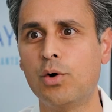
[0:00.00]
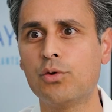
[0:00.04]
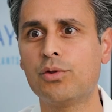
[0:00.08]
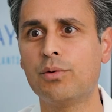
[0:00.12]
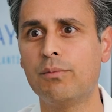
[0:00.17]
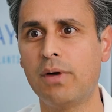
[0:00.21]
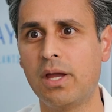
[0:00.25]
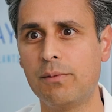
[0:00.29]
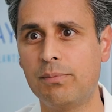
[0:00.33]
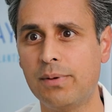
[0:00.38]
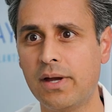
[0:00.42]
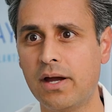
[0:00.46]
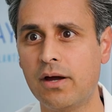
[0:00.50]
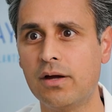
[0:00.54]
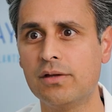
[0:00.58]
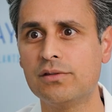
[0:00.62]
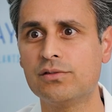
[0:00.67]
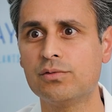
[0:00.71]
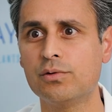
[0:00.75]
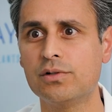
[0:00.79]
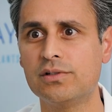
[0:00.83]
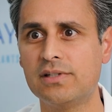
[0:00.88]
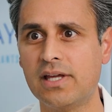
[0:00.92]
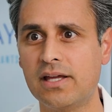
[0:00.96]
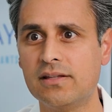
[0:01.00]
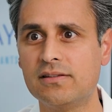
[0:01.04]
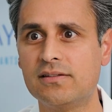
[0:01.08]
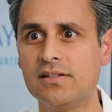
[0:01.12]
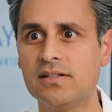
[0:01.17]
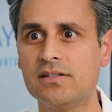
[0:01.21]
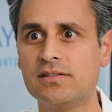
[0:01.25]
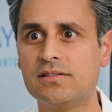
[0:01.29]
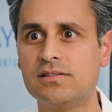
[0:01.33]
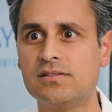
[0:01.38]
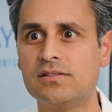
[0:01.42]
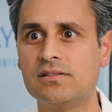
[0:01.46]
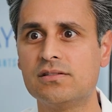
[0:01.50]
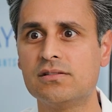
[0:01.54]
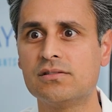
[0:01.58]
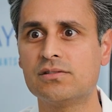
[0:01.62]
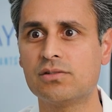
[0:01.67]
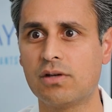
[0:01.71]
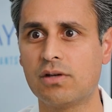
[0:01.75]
Both of my parents were dentists,